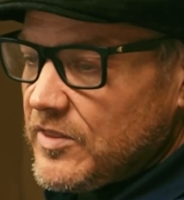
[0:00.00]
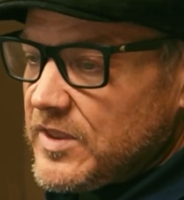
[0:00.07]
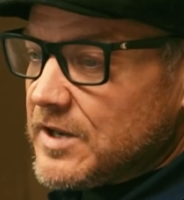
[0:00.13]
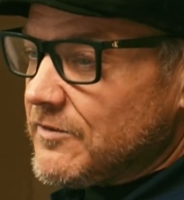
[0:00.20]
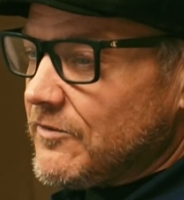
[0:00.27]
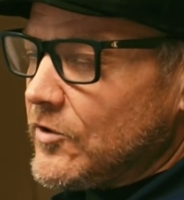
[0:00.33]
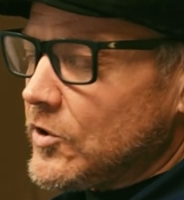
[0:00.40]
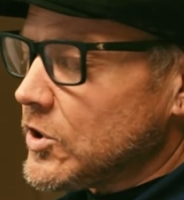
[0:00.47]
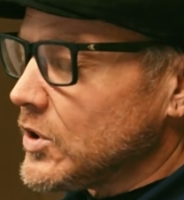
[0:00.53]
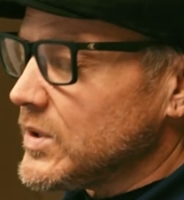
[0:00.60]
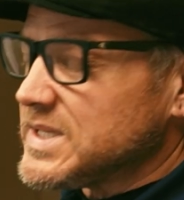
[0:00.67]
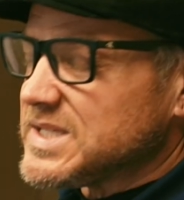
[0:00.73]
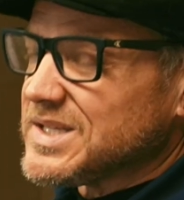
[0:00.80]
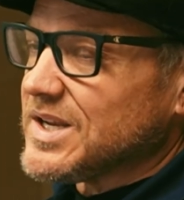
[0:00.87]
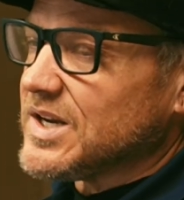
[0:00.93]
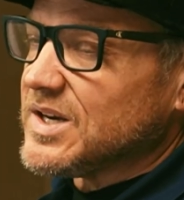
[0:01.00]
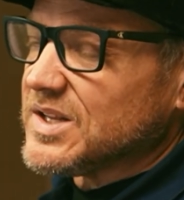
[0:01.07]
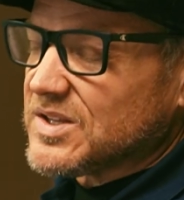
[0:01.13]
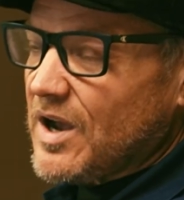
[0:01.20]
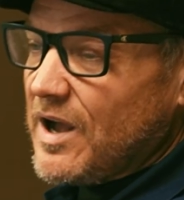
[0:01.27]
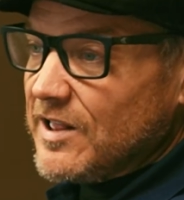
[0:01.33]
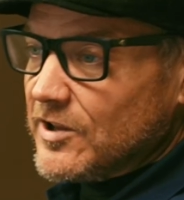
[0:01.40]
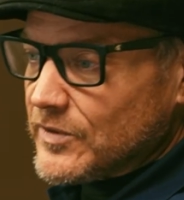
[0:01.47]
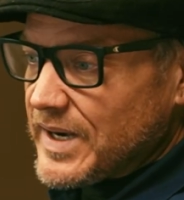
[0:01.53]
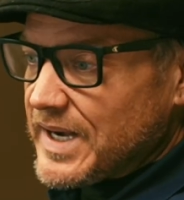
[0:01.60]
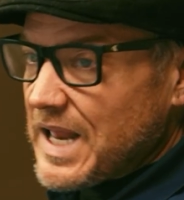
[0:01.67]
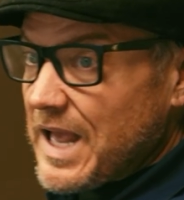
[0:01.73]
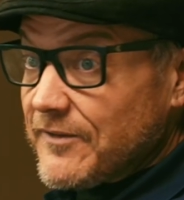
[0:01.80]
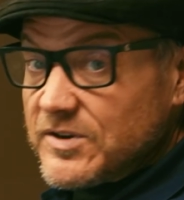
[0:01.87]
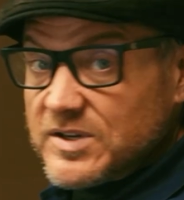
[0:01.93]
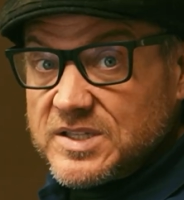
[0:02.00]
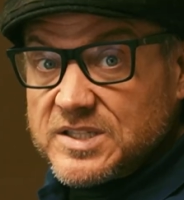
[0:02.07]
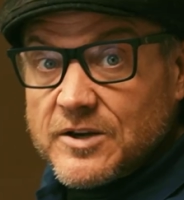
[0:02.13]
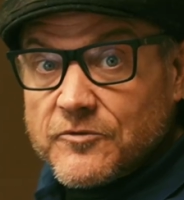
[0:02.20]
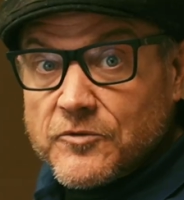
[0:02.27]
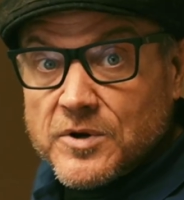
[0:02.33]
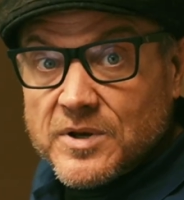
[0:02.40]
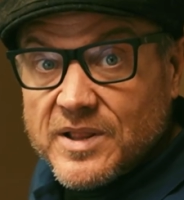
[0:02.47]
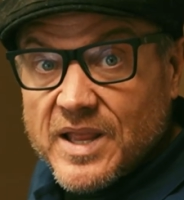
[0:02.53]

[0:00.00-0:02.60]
The inverter isn't gonna tolerate having different